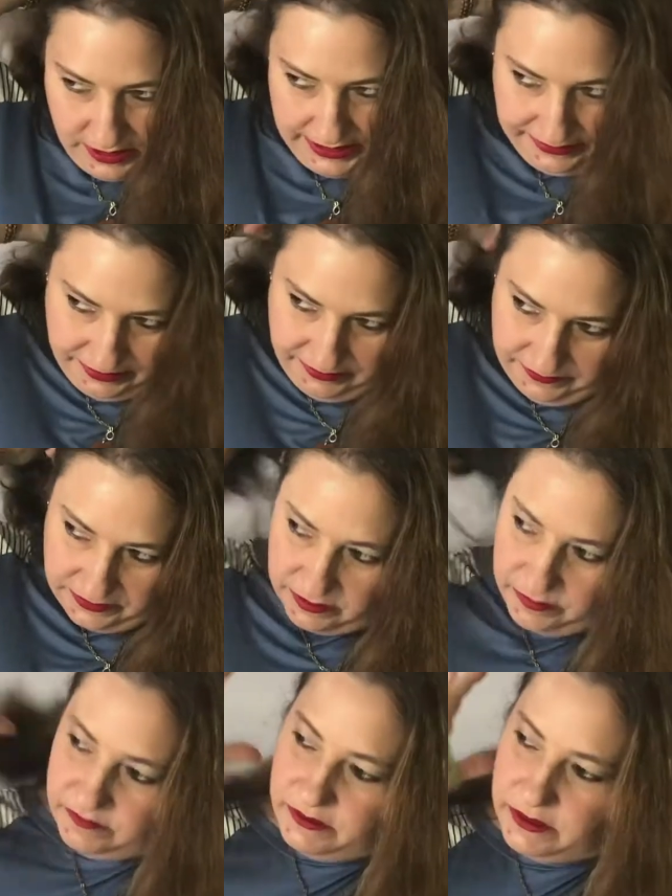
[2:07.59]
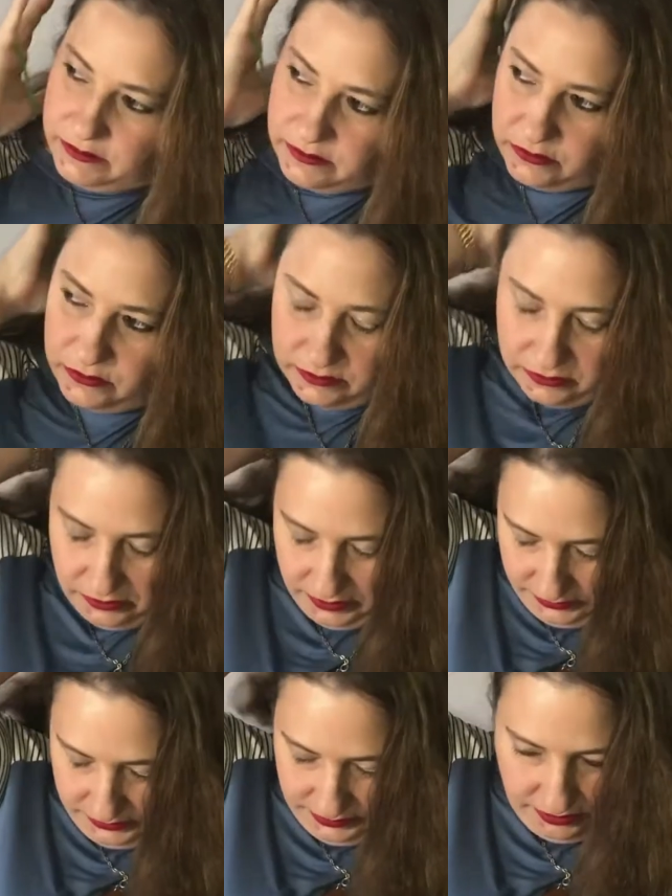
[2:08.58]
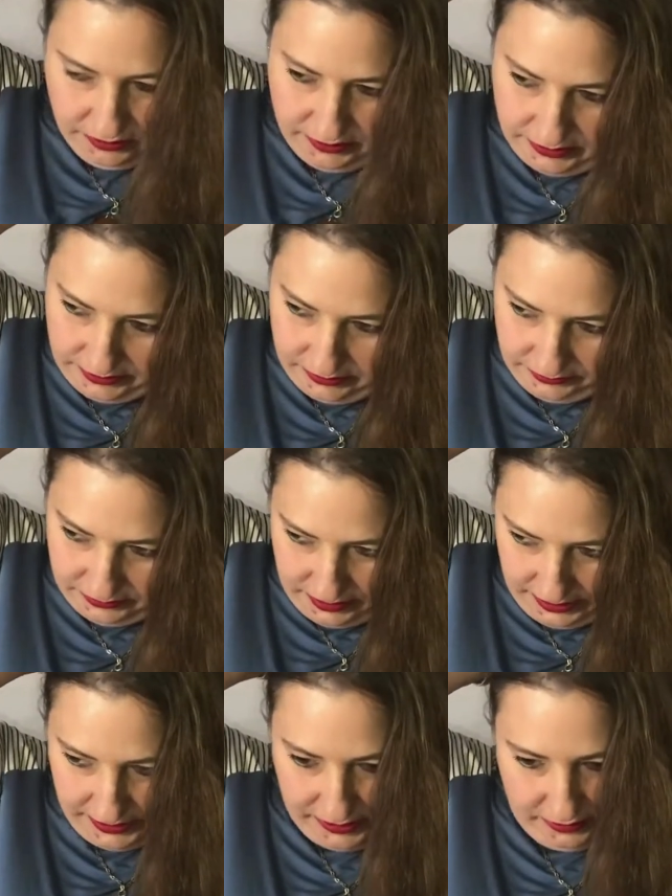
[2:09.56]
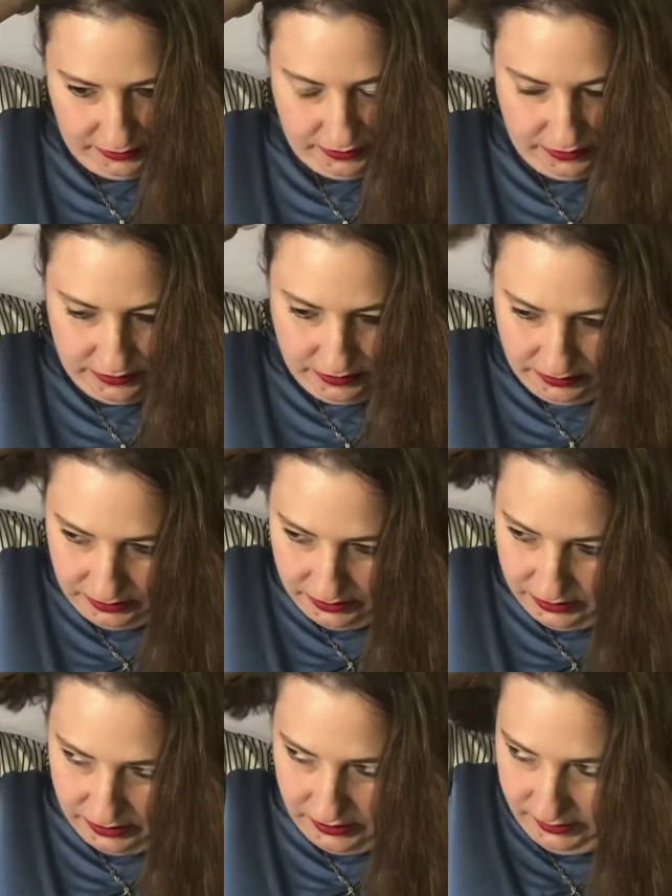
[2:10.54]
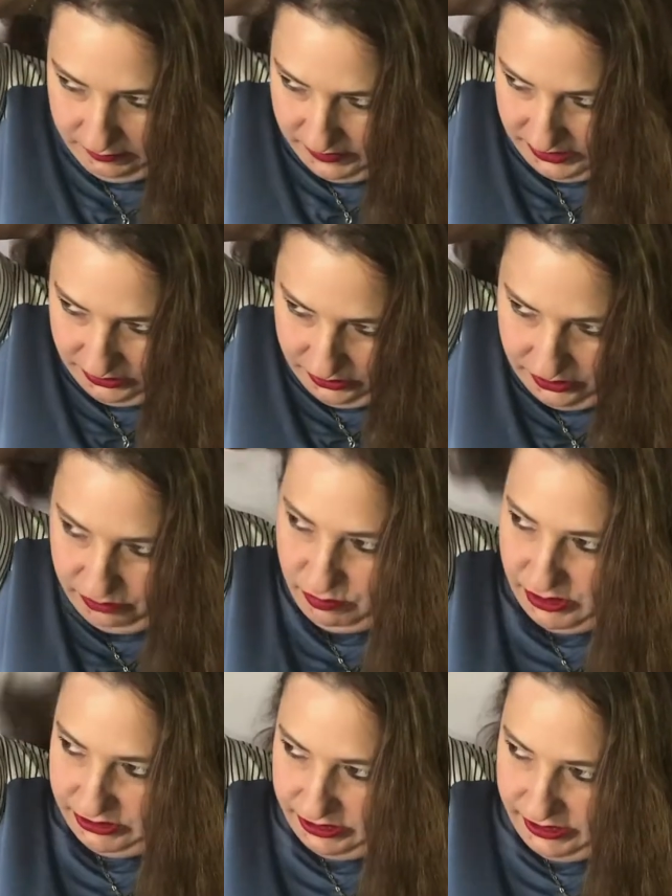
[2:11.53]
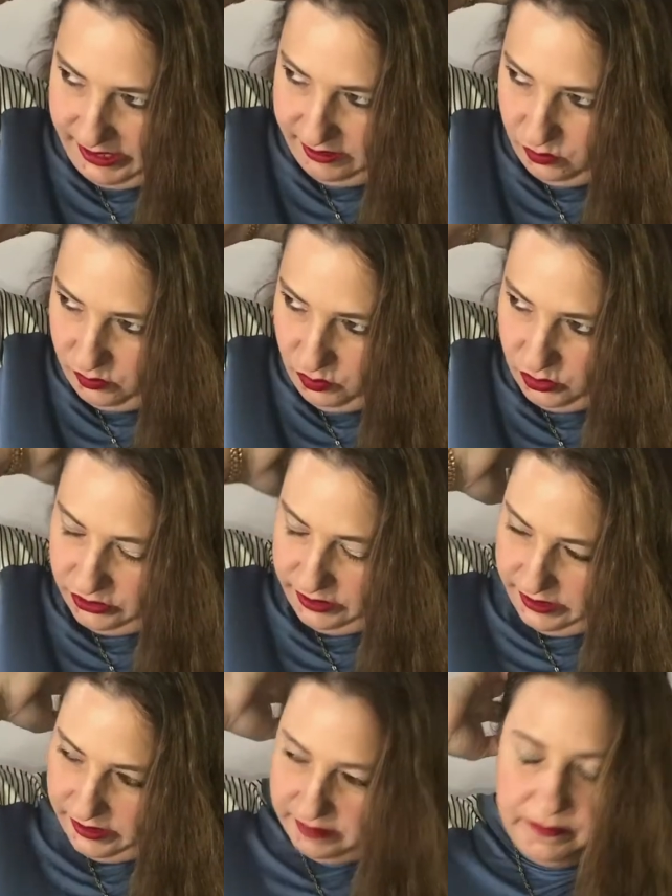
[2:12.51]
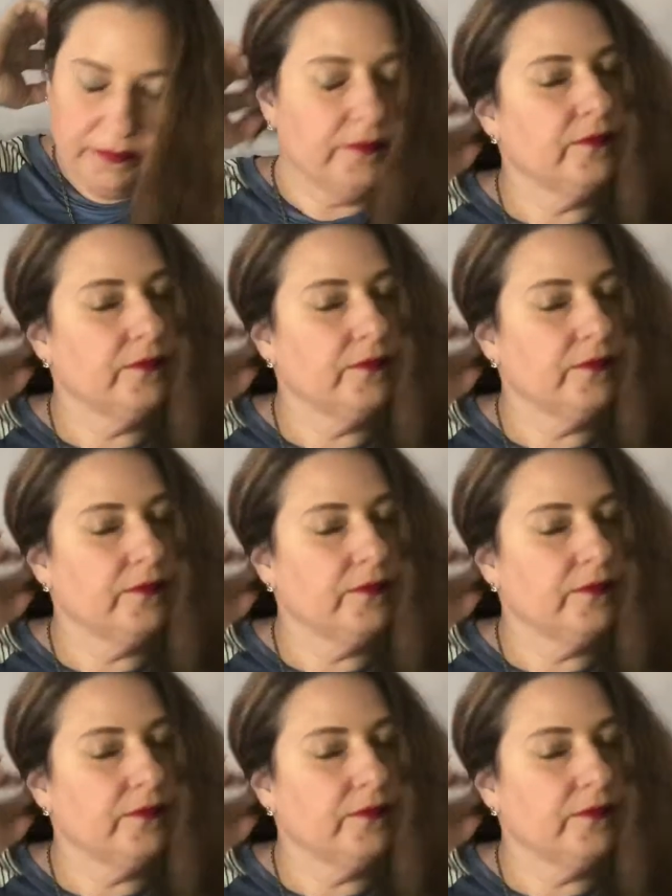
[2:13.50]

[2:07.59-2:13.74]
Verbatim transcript: I leave some of it loose. You can start on either side. Make sure you brush it out one more time.